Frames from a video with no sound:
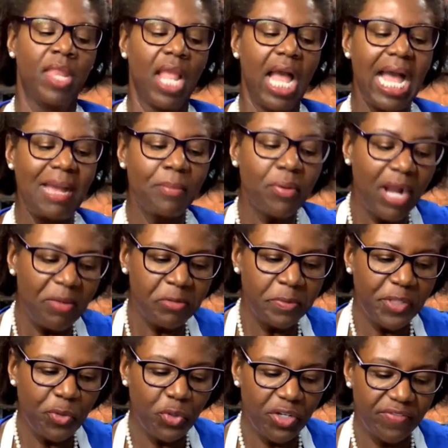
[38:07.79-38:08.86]
I
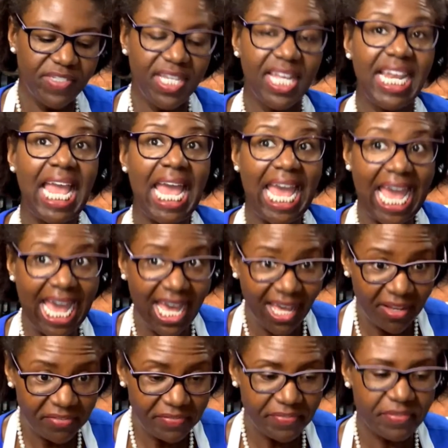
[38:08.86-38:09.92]
probably would have done
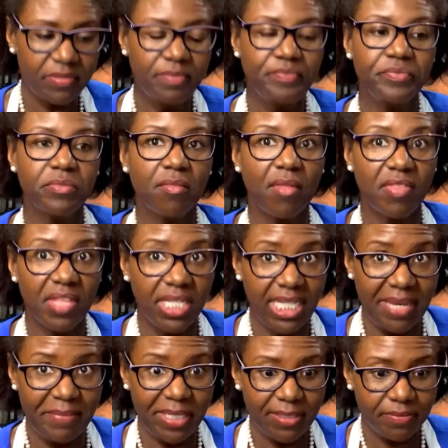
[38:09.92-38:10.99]
half the
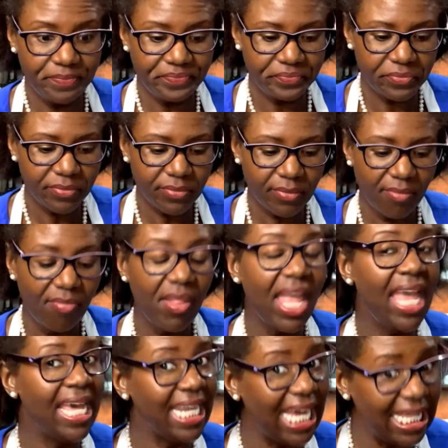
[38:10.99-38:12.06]
lemon,
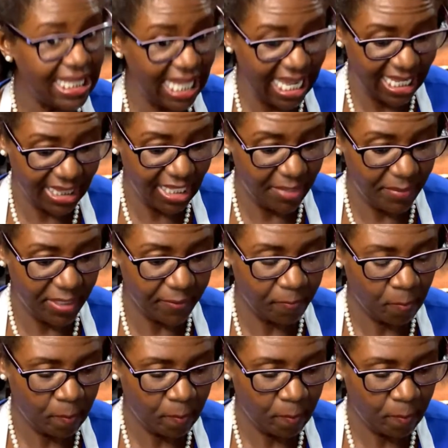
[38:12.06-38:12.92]
and I like lemon.